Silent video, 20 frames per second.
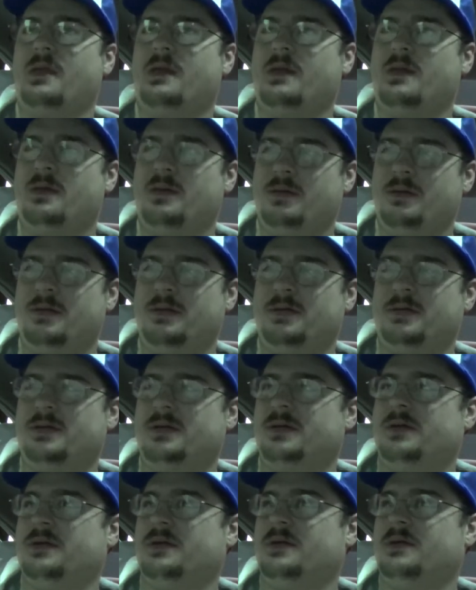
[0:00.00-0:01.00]

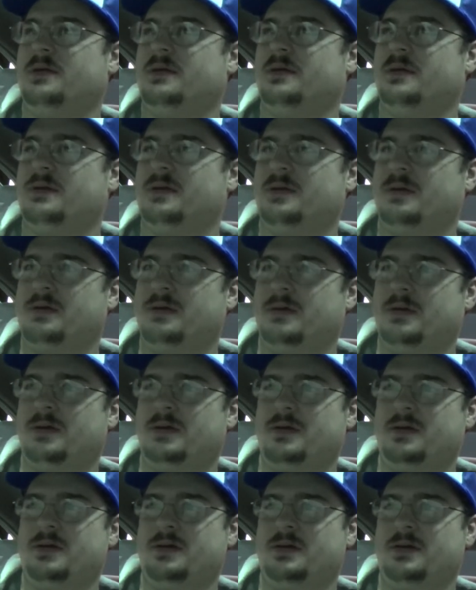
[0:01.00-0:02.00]

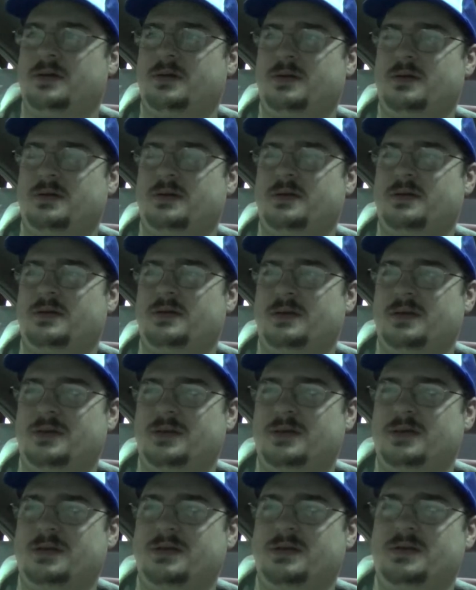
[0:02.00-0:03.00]

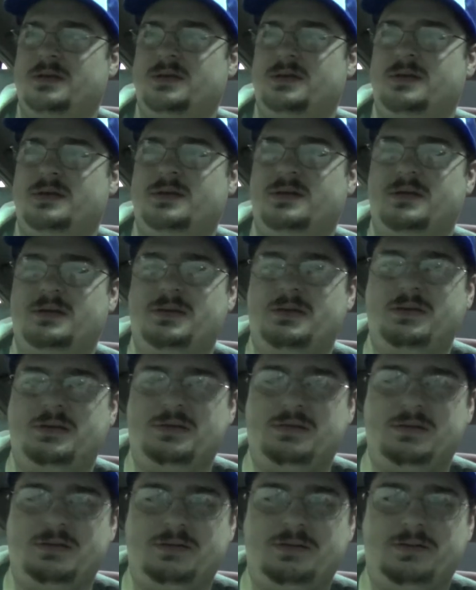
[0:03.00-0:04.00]

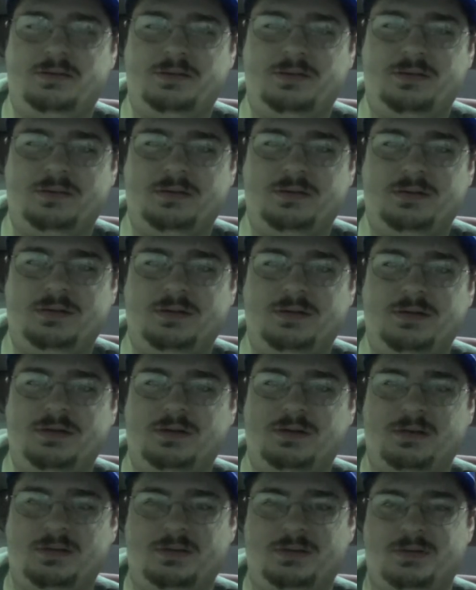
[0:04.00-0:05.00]

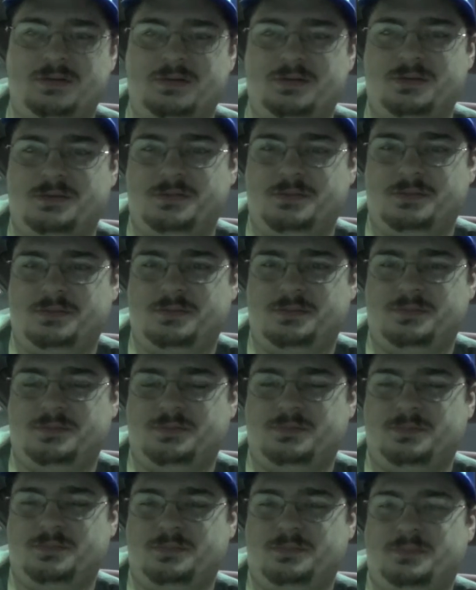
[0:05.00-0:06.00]

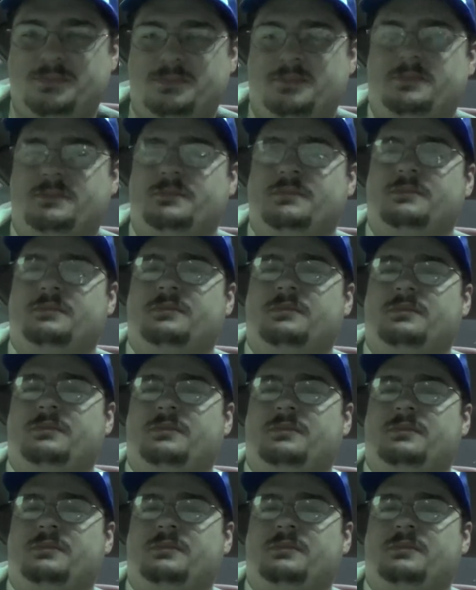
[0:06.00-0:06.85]
(not speaking)